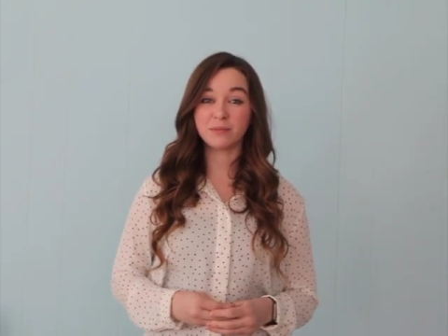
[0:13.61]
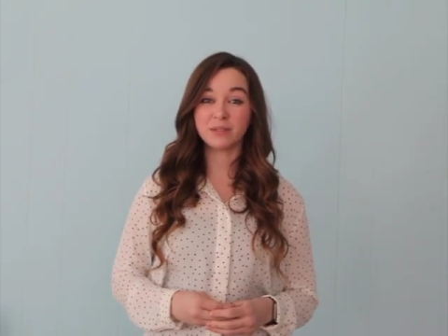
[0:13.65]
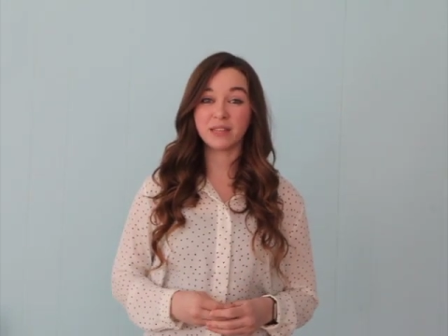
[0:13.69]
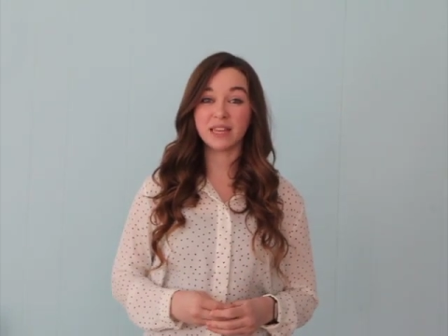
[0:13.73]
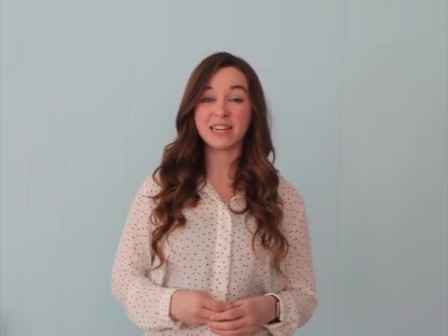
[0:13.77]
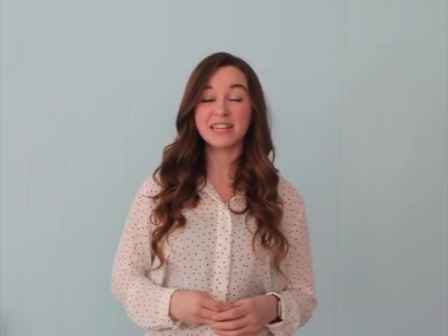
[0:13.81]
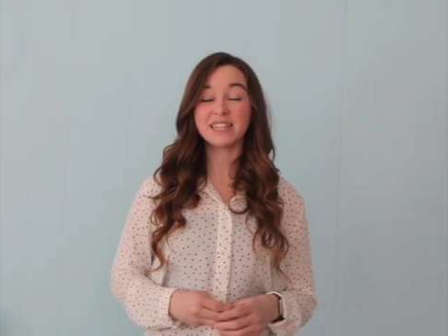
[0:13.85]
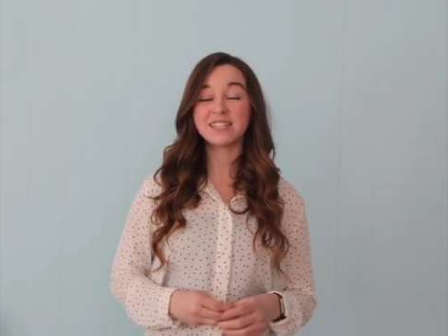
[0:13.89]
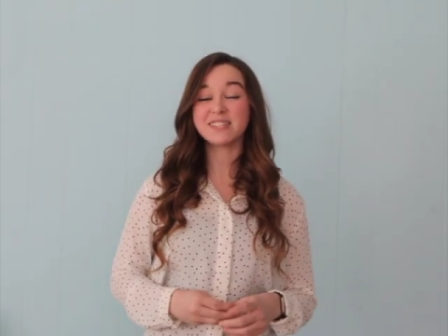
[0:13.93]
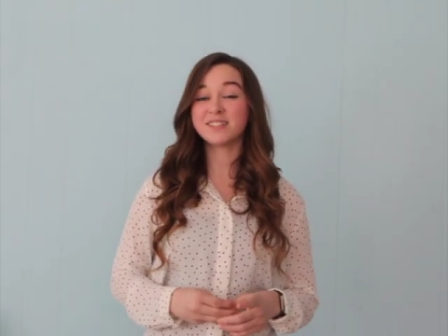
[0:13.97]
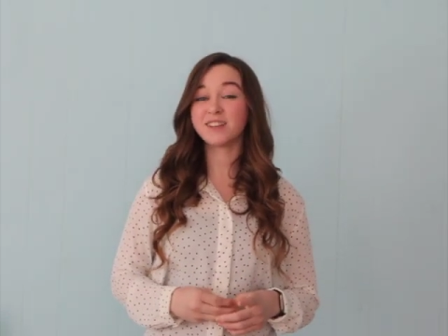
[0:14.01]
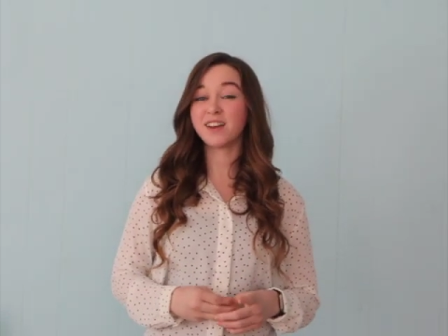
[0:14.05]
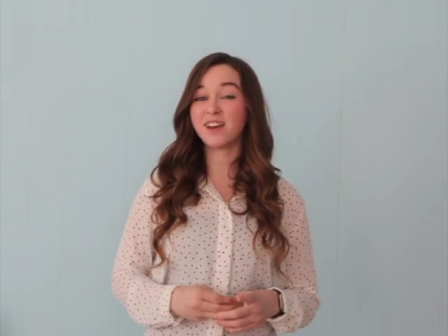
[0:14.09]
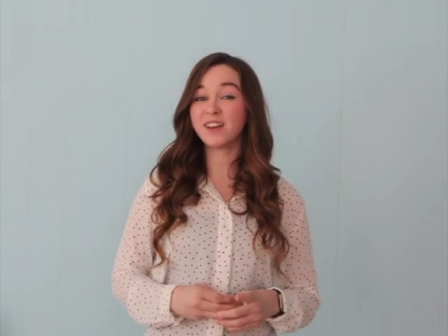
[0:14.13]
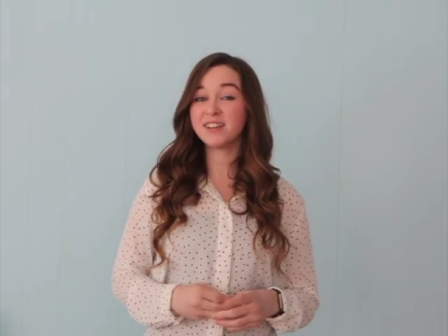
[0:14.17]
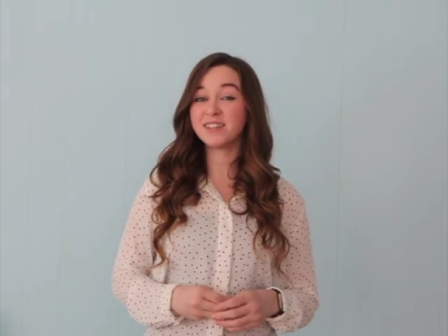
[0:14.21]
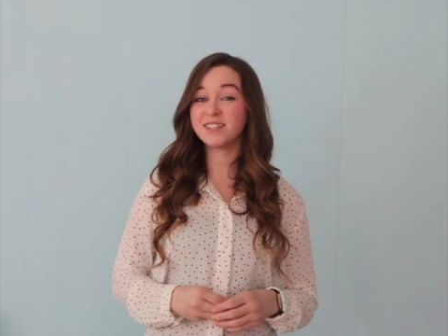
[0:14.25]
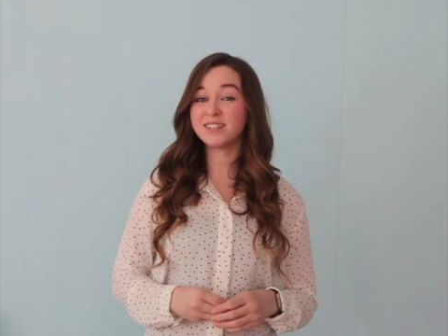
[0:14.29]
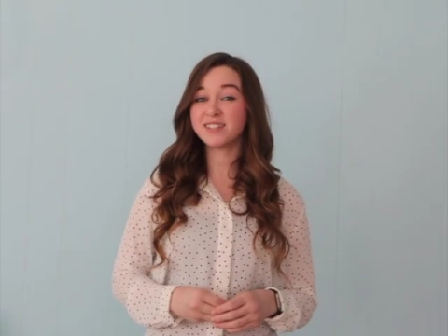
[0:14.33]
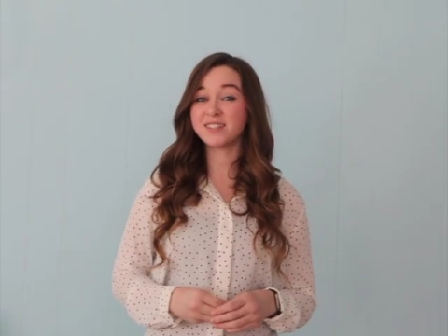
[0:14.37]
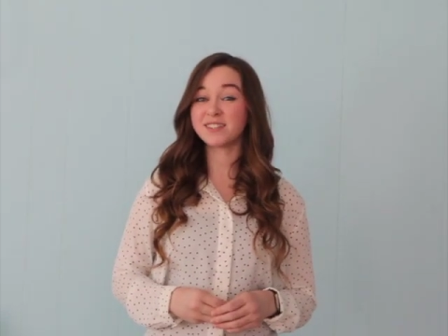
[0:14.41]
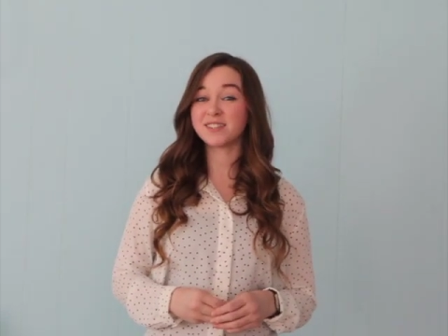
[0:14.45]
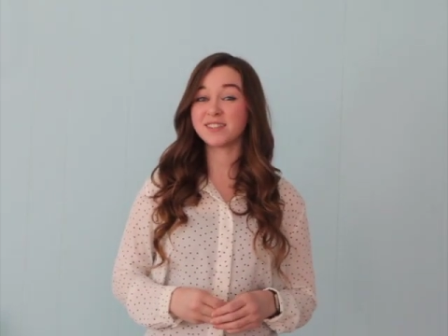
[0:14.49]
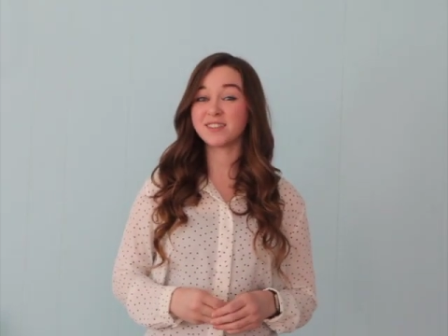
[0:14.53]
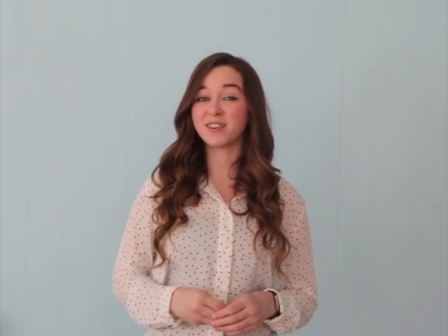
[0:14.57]
and it's not
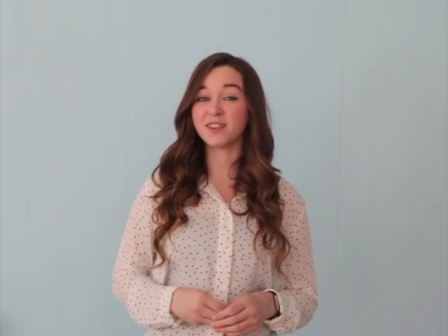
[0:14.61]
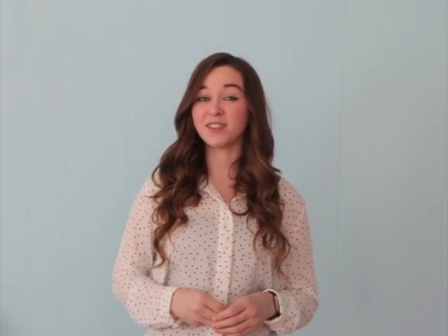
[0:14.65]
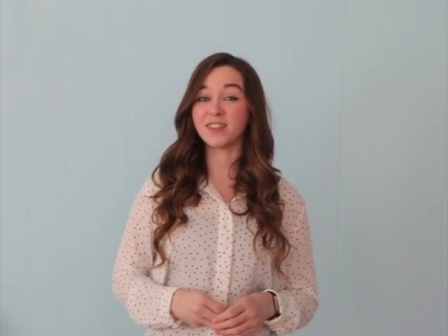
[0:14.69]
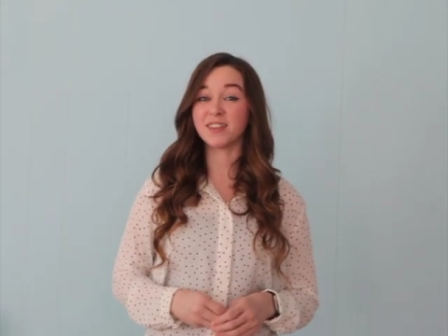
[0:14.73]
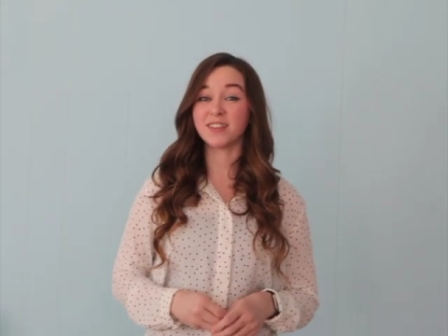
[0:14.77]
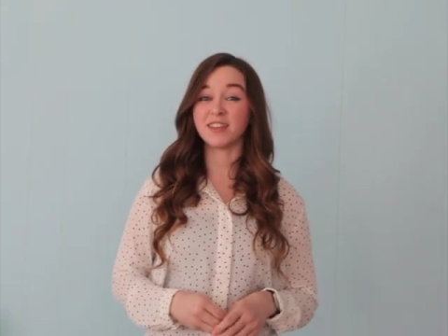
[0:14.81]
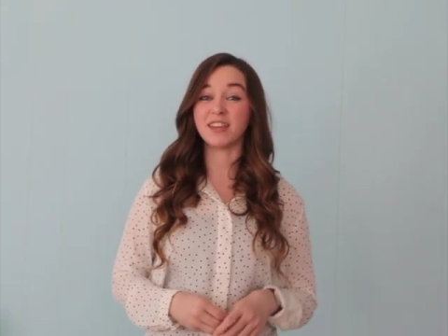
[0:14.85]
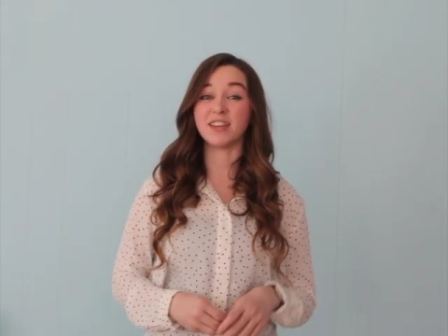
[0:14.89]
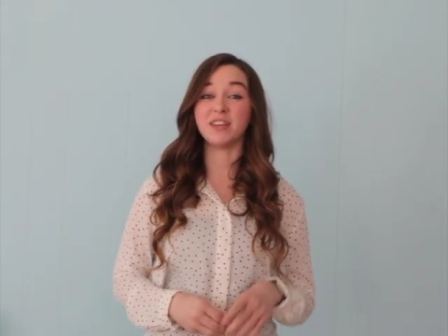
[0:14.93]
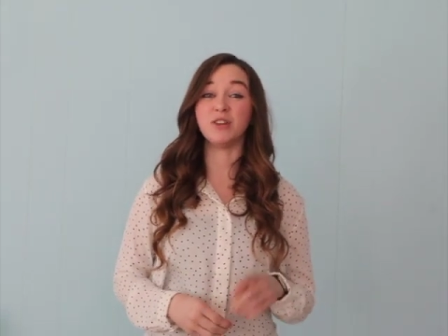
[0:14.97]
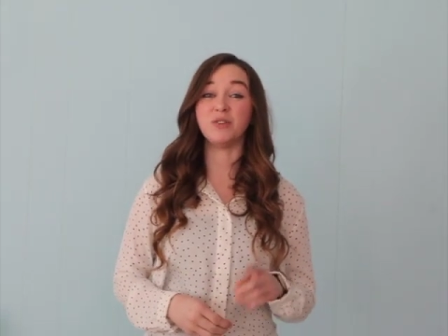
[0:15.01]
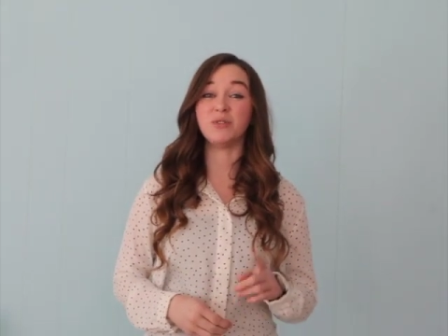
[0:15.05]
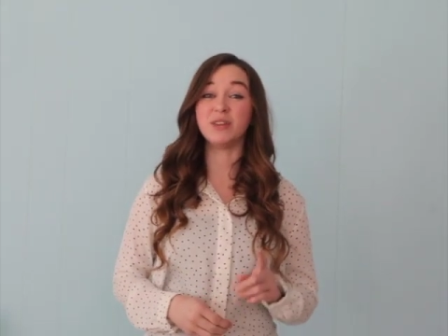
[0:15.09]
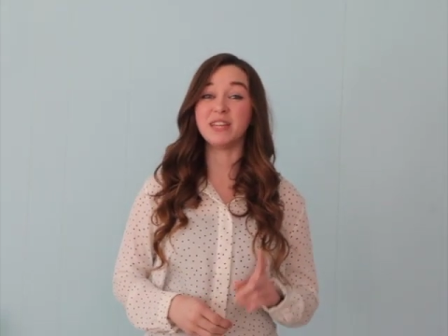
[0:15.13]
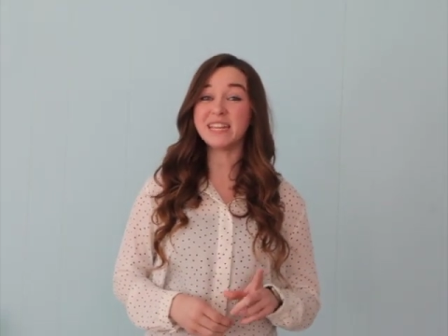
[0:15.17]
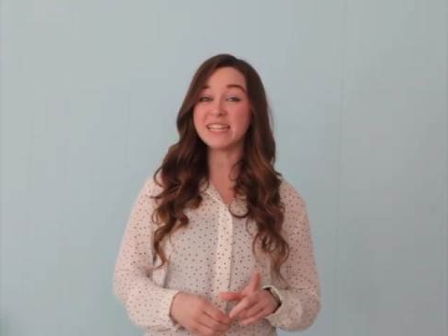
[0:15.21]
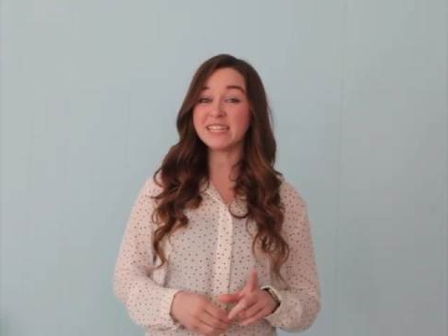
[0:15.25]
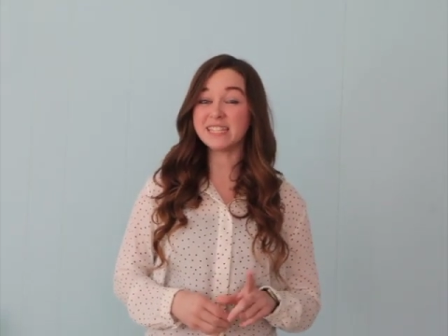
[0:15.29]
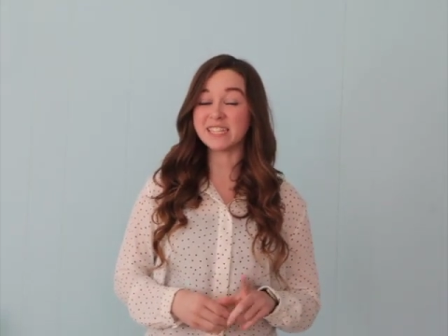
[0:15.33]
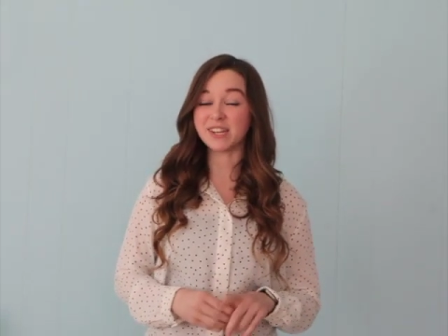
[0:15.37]
necessarily that you need